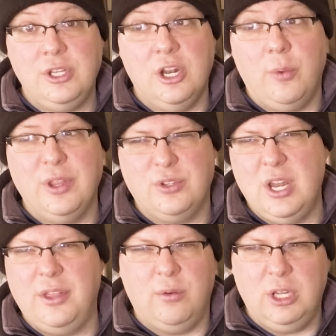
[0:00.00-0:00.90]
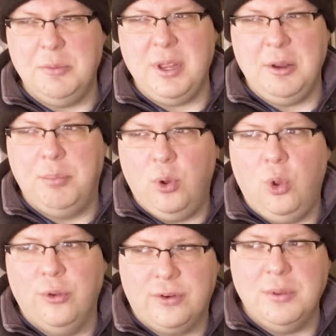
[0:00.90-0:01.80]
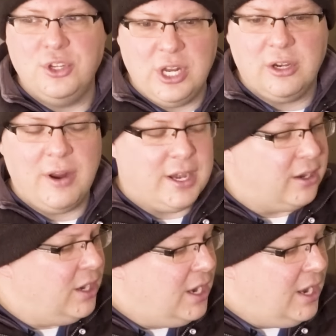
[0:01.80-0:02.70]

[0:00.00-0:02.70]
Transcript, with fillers: you know, when there's nothing really being pulled from the generator,